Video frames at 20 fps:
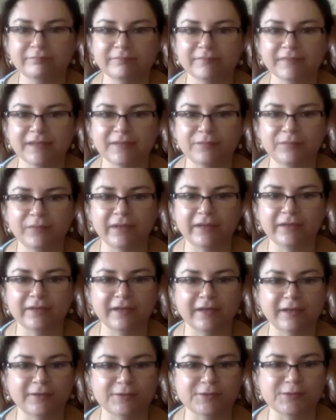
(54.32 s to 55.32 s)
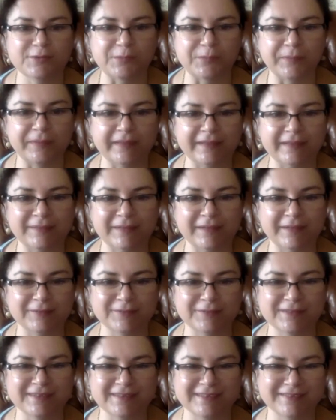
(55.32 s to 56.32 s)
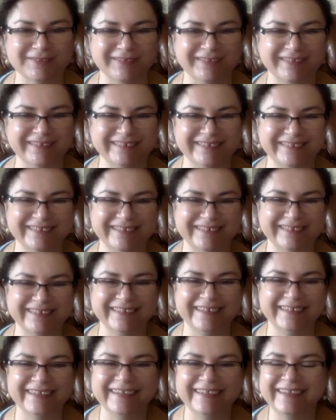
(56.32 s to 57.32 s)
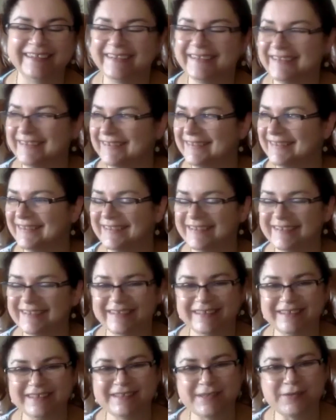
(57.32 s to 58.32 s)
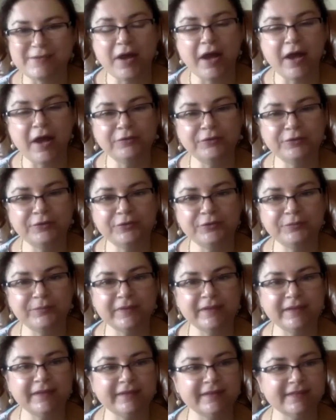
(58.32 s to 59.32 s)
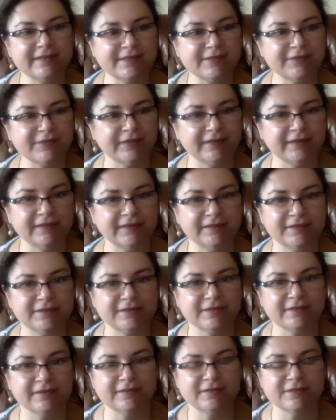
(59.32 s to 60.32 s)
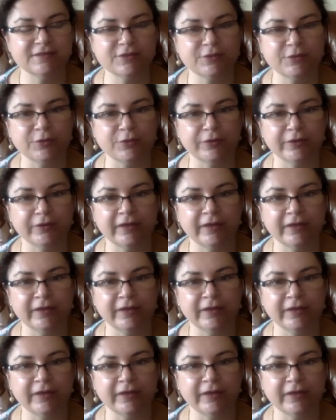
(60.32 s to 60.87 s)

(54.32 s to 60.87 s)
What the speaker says: buy a house or many houses, right? So how do you build this credit score?